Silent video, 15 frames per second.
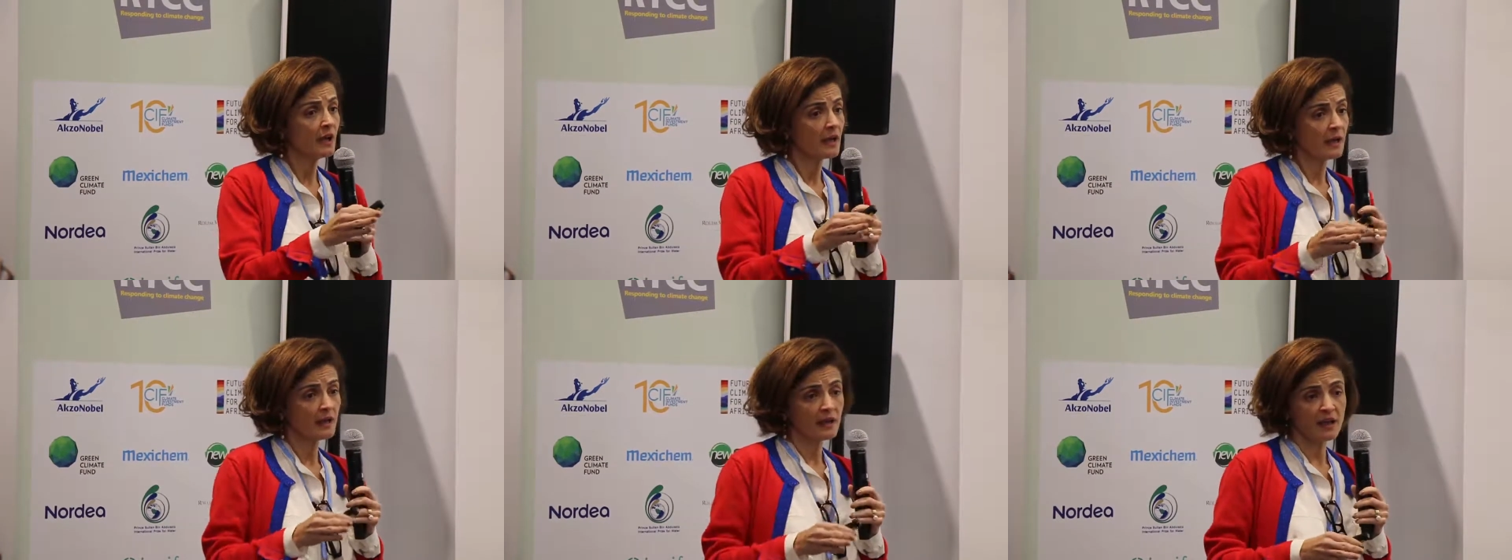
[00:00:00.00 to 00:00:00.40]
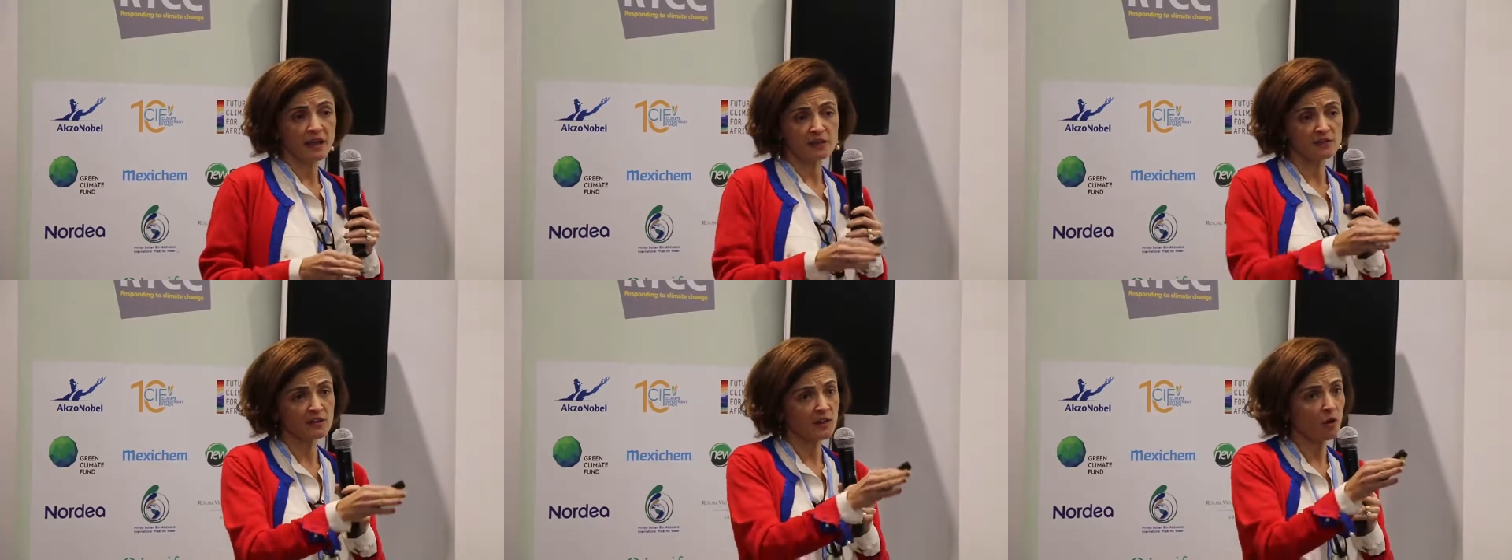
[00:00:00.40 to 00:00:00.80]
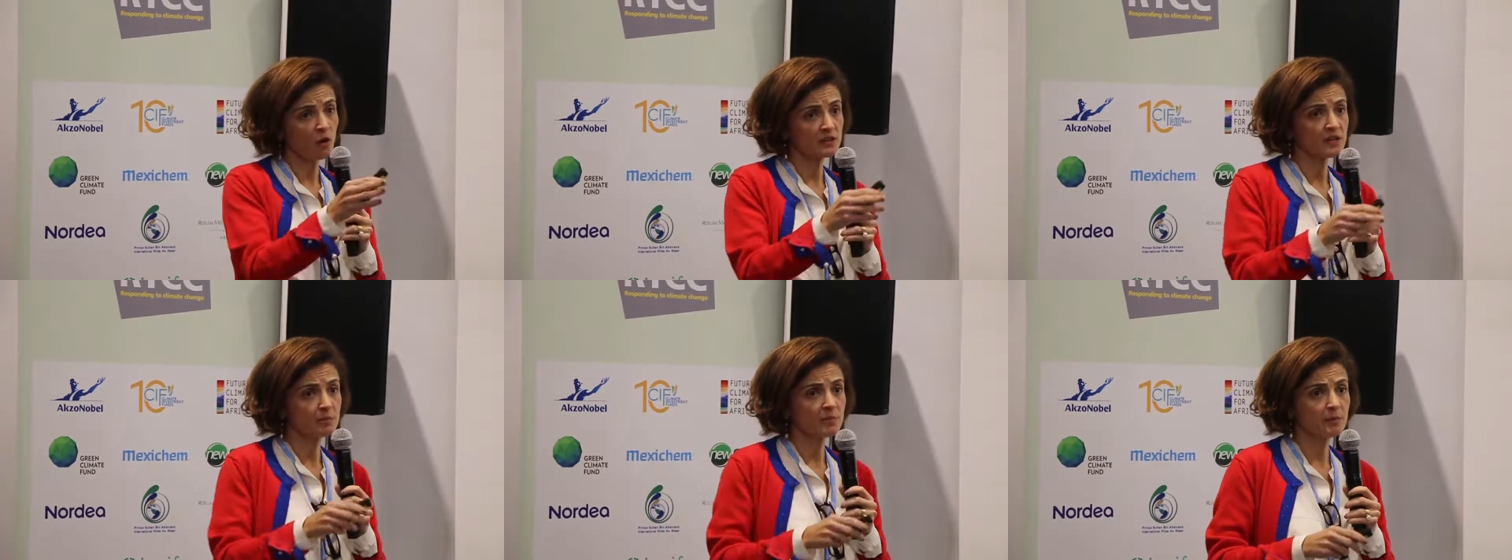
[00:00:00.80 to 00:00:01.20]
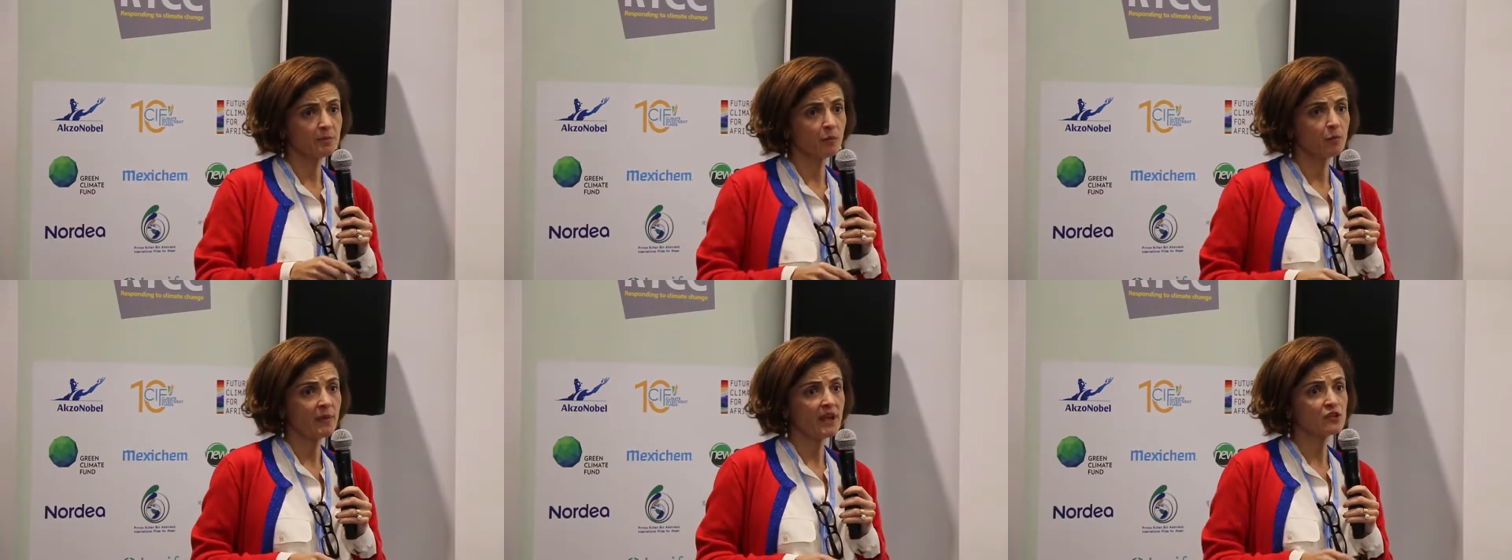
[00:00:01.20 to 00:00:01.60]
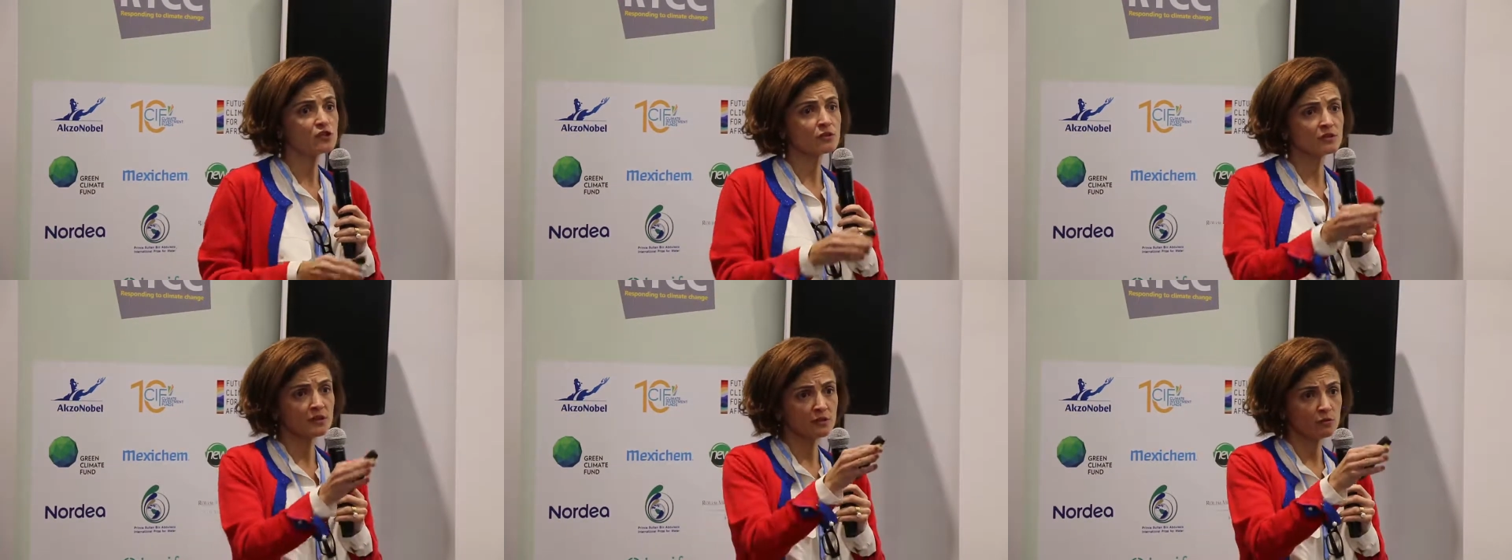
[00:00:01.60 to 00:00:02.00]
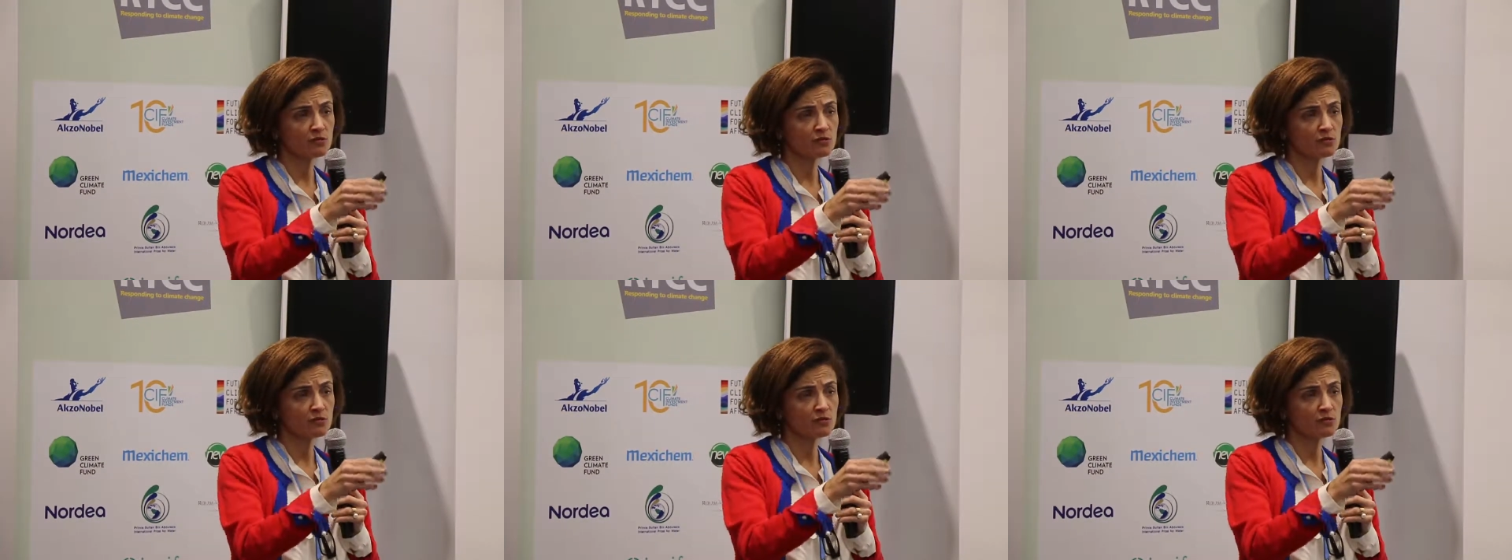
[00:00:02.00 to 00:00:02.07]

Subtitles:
as other people mentioned,